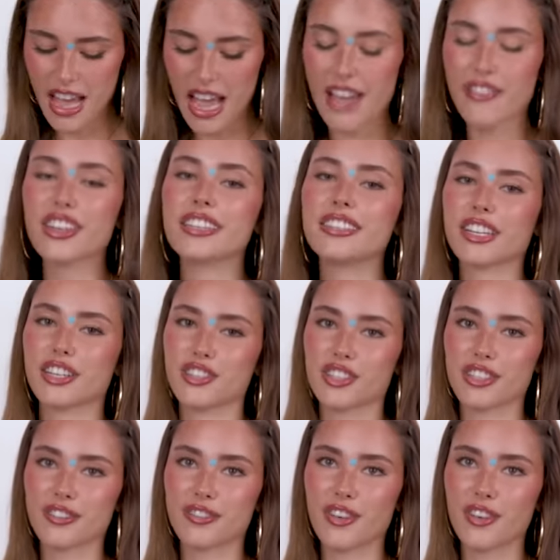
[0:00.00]
I have an
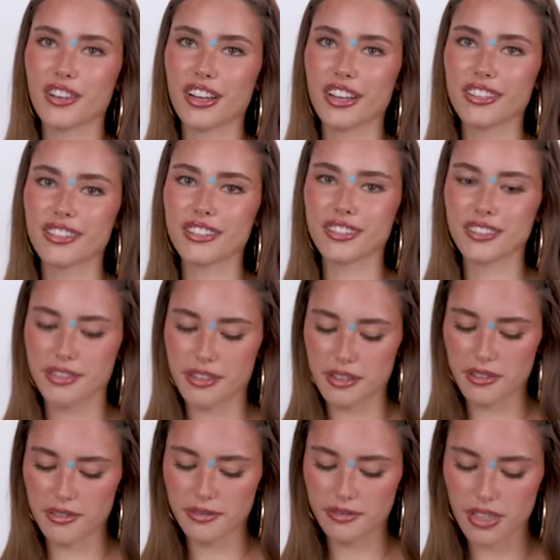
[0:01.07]
addiction to Fall Guys,
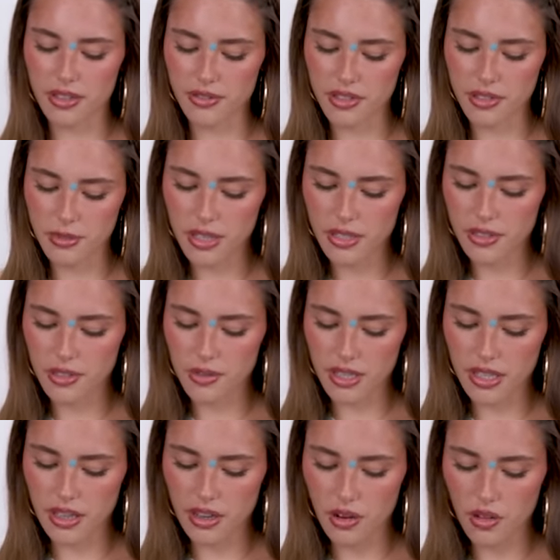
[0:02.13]
so have to be
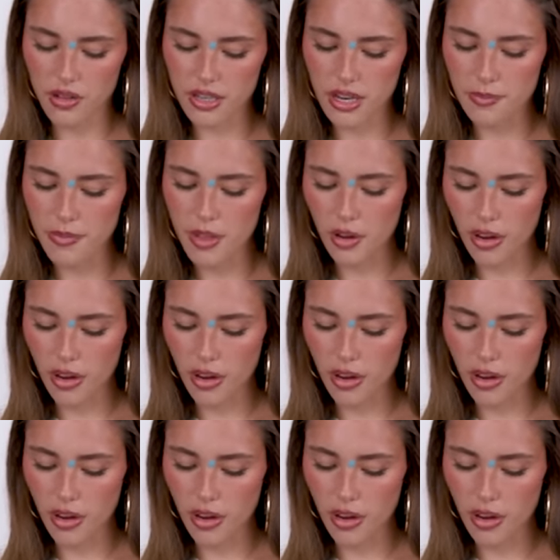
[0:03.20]
using that all the time.